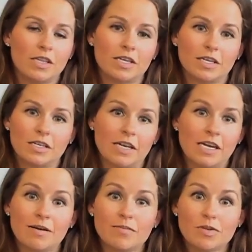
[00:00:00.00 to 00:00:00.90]
the
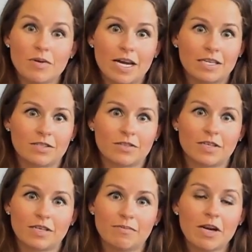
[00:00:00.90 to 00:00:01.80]
AWS, or
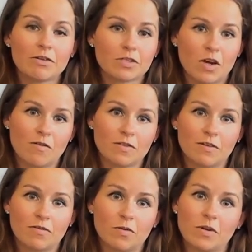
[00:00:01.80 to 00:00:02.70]
the Microsofts
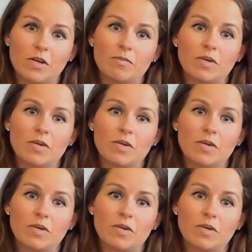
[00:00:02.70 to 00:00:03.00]
of the world,